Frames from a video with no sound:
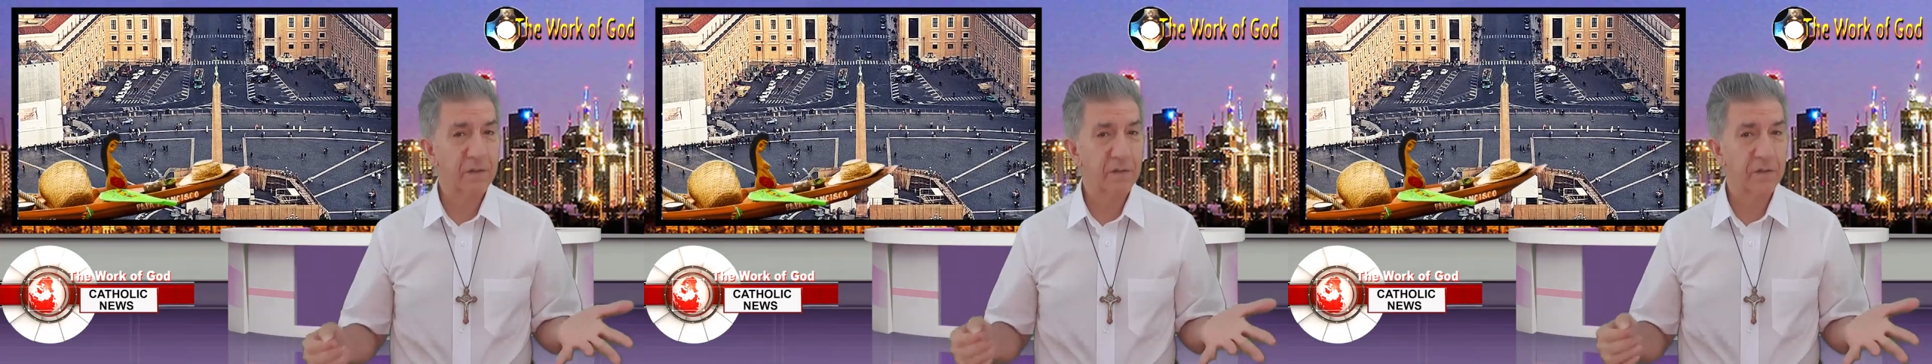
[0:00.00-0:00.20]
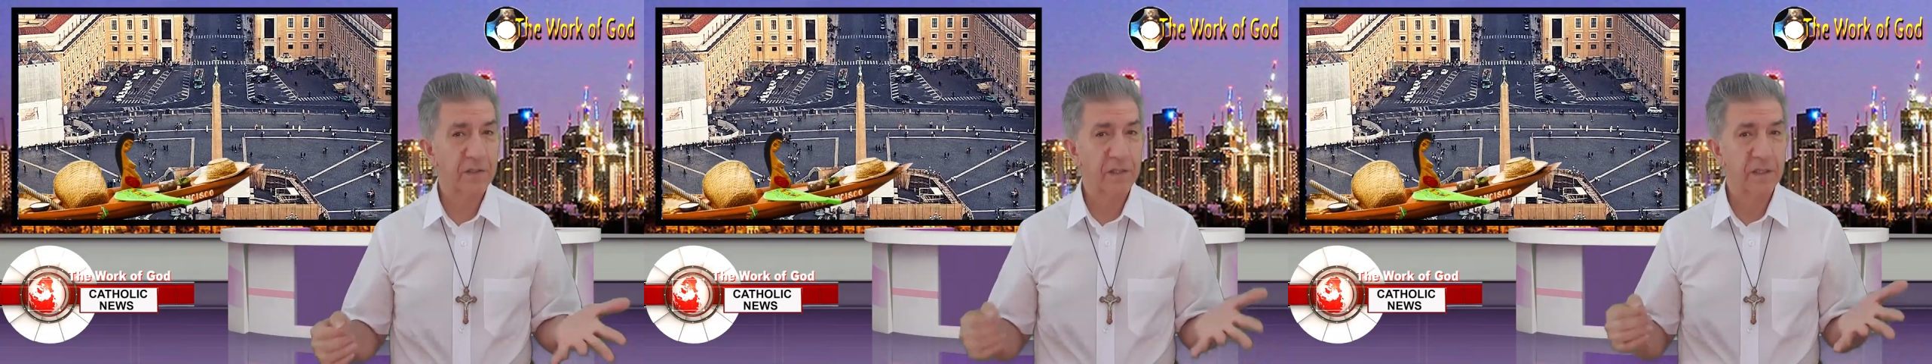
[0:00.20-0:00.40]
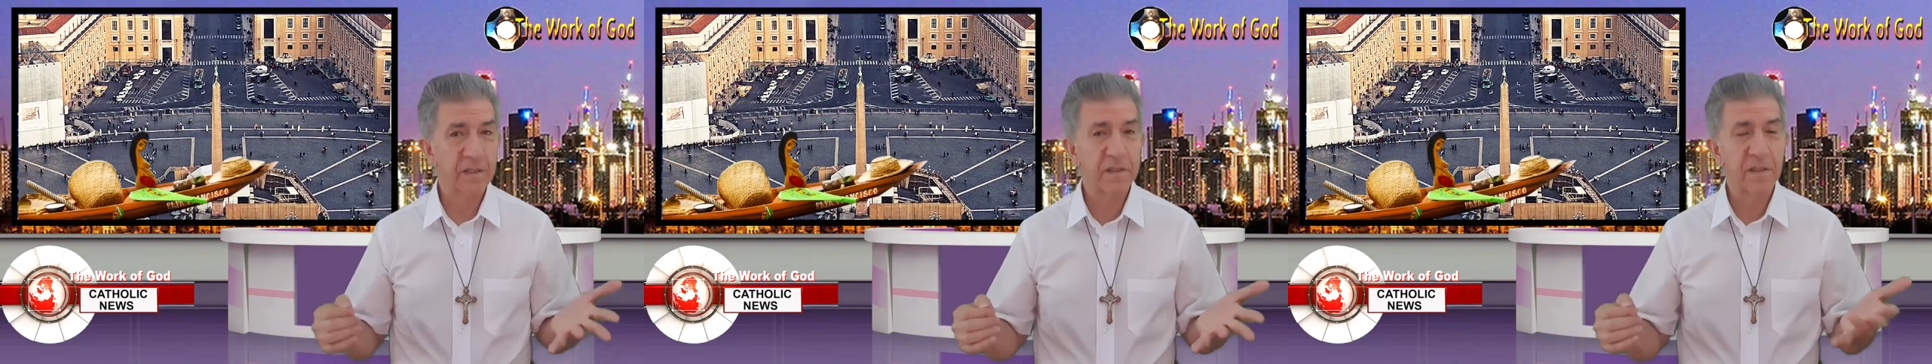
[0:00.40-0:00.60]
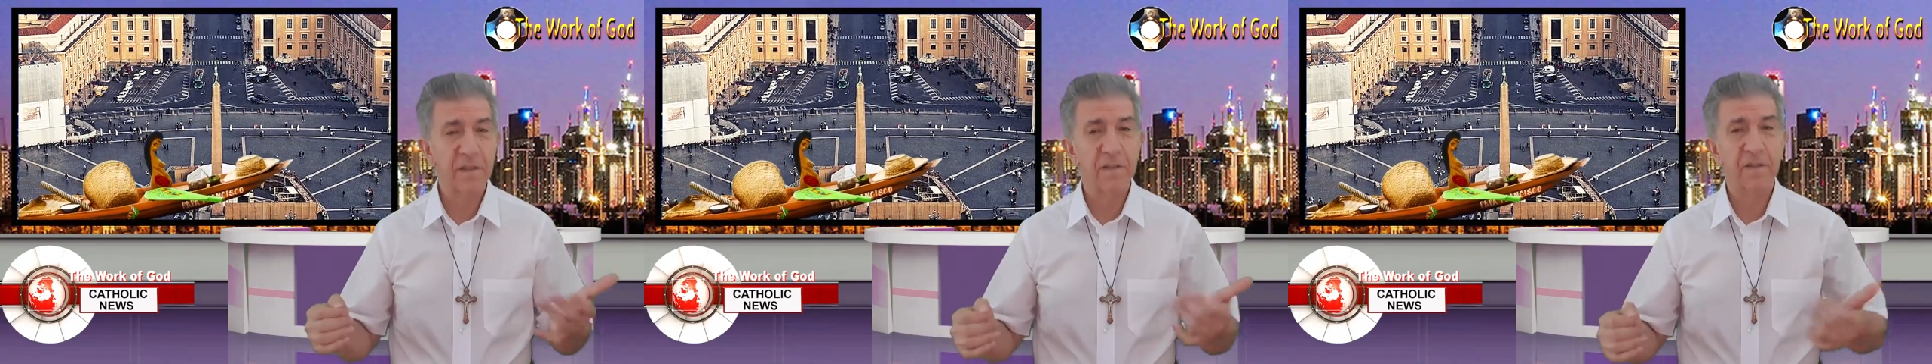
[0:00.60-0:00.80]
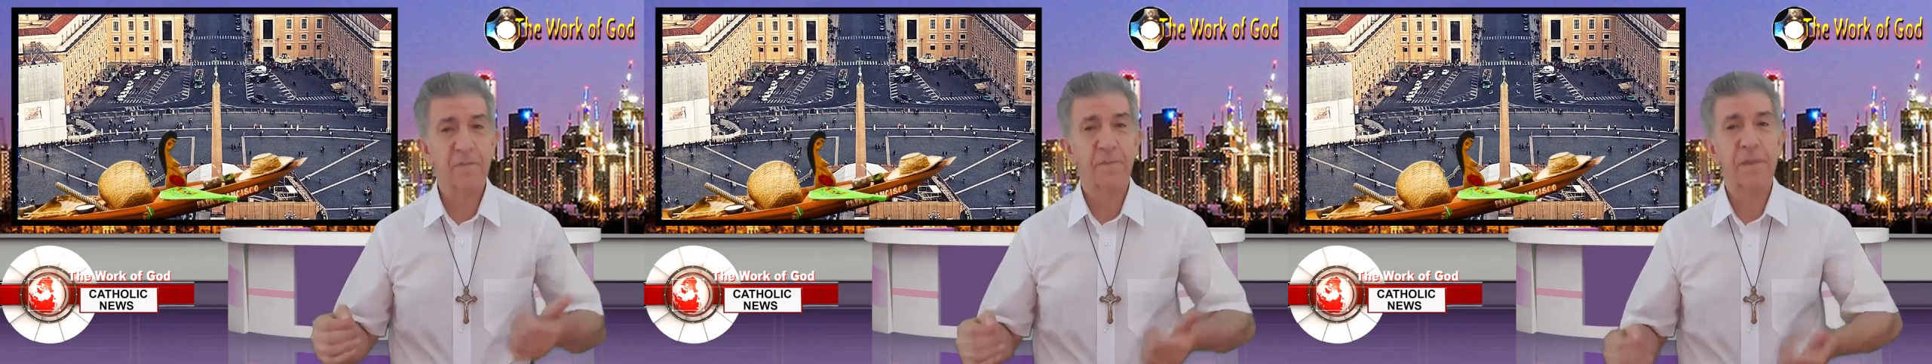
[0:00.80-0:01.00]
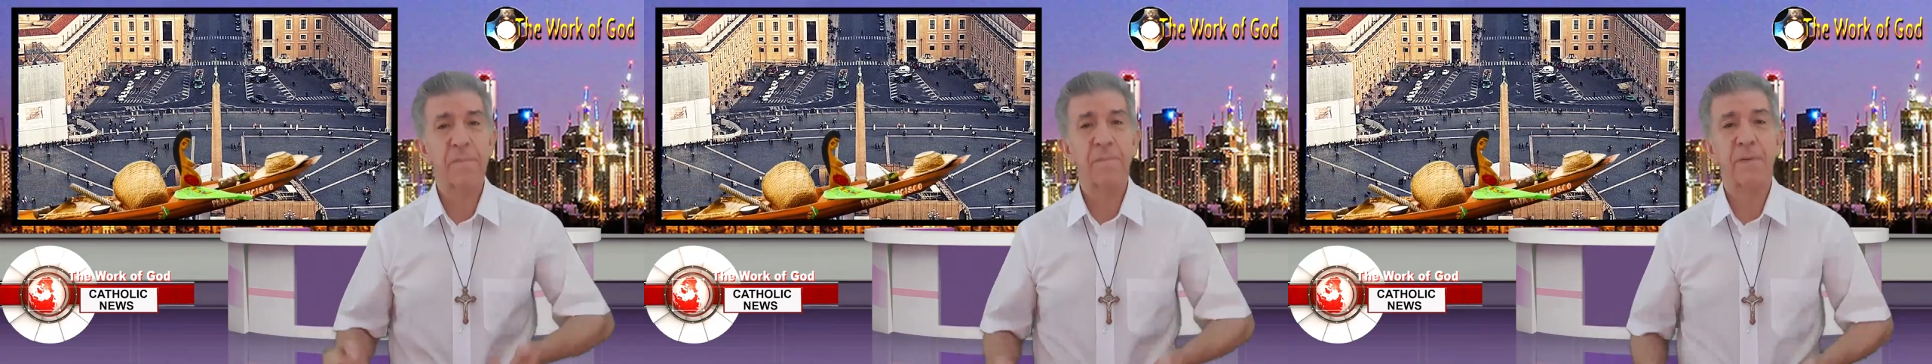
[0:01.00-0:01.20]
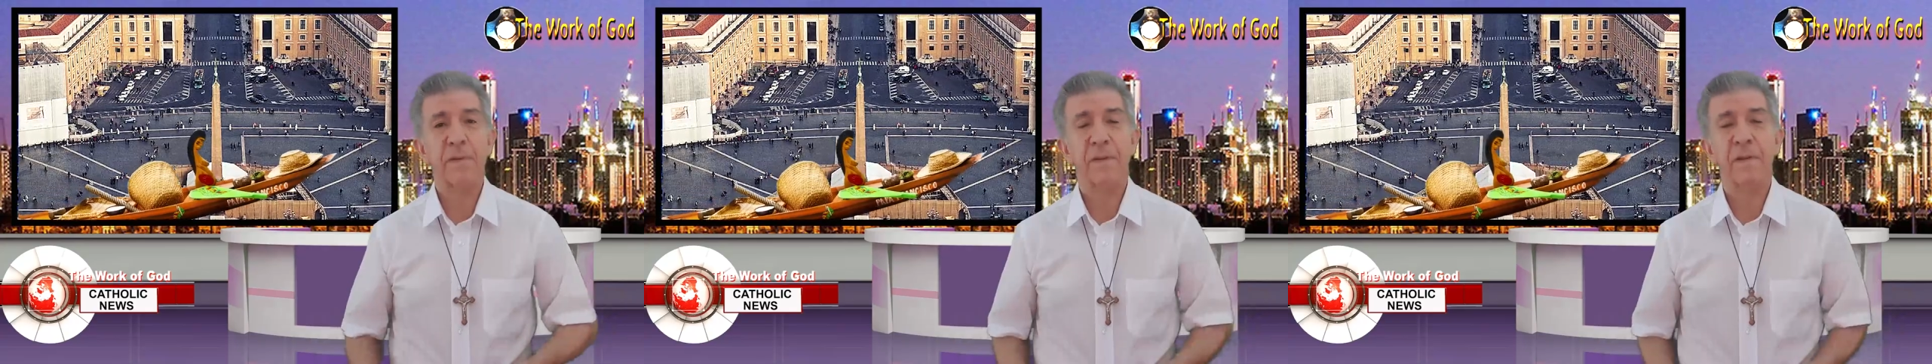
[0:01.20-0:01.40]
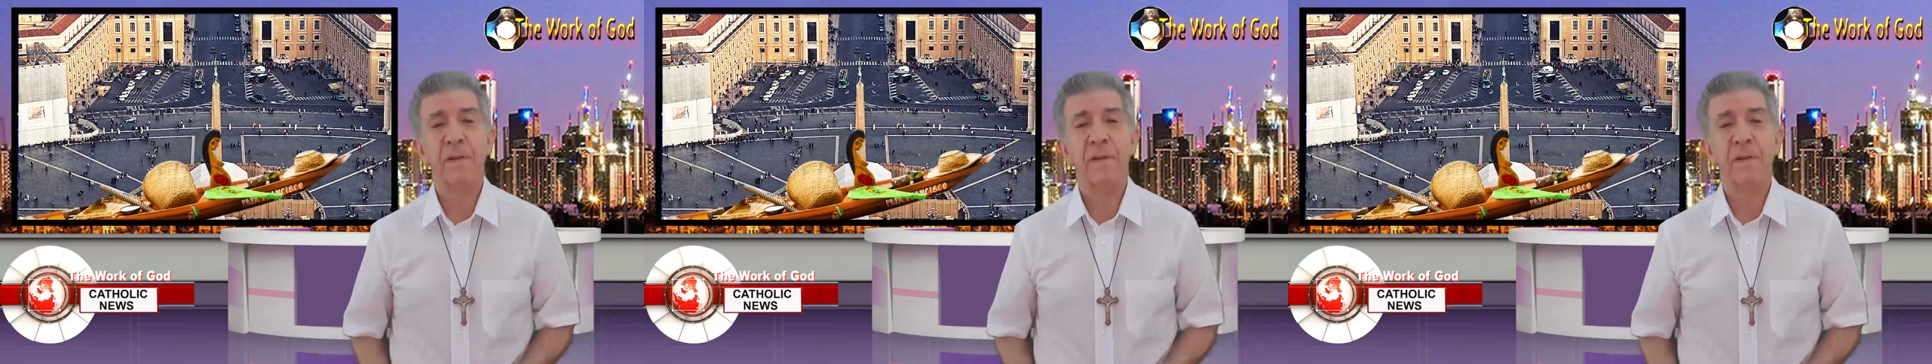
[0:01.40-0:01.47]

to the indigenous people,